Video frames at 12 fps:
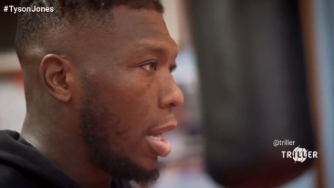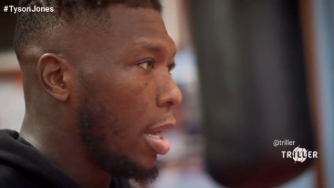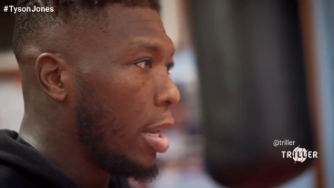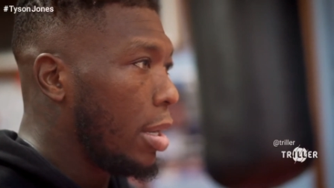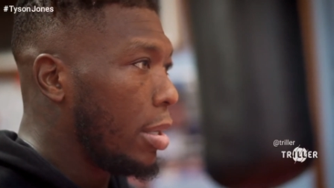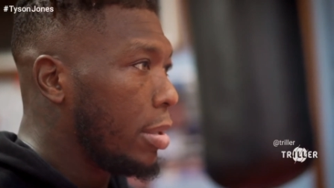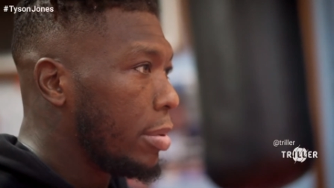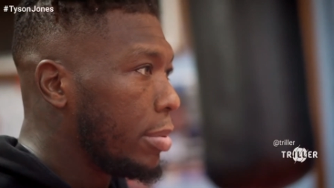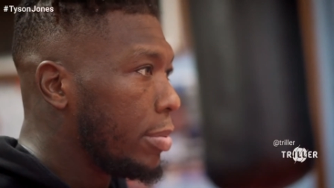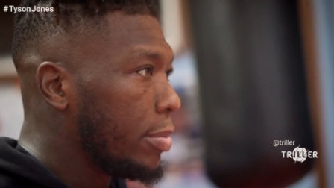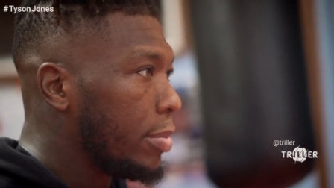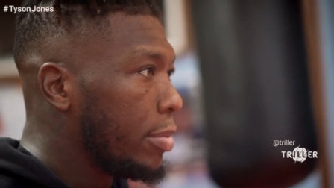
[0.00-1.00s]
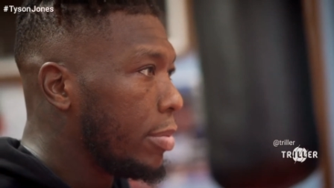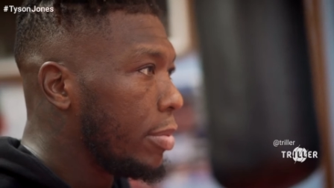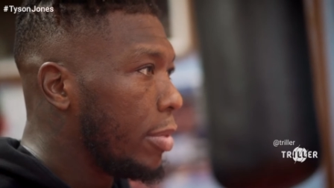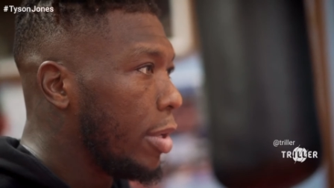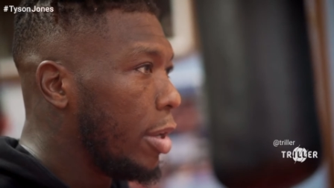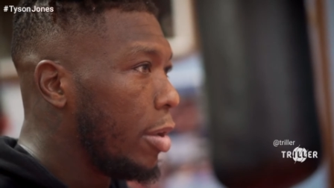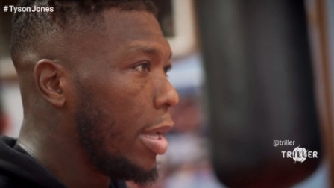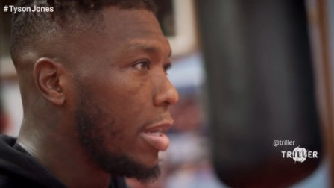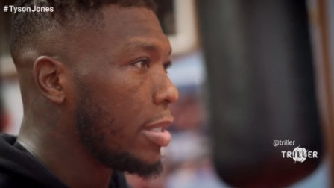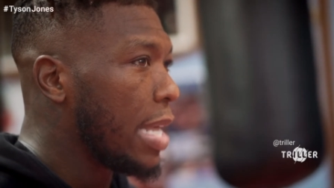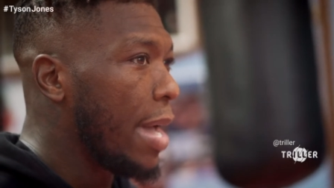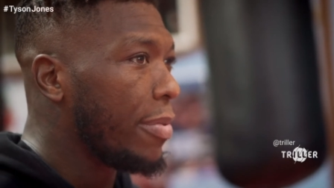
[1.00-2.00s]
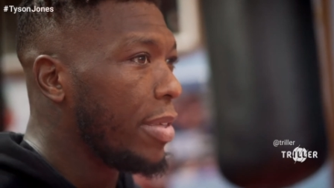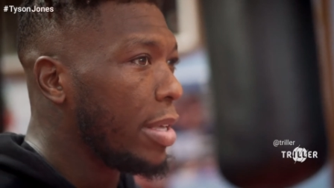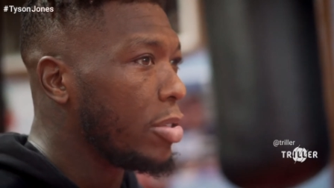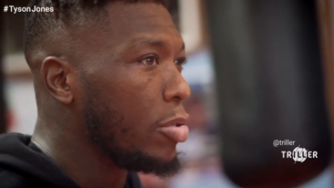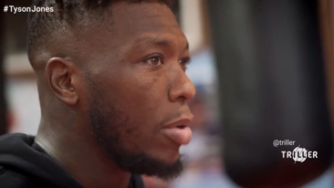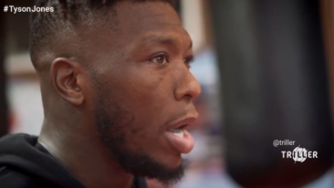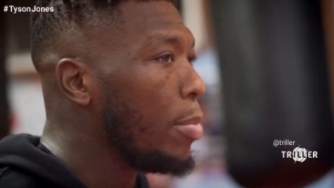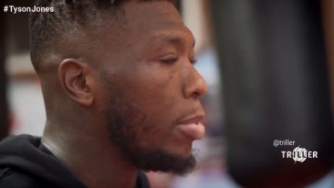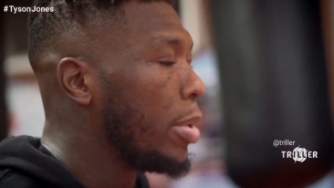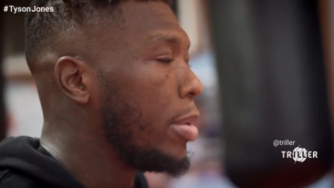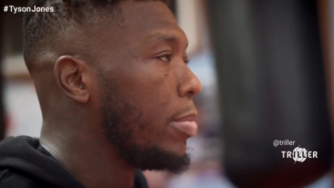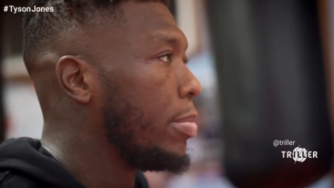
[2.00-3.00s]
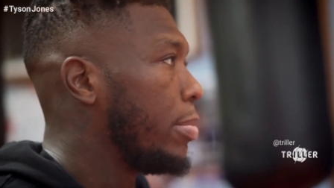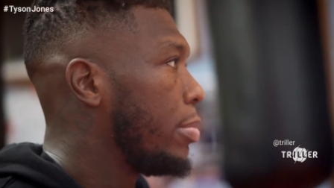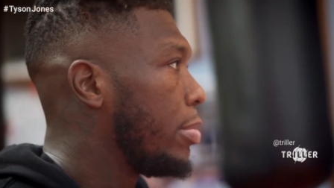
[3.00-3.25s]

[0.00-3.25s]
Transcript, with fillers: uh, you know, he doesn't have things to humble him.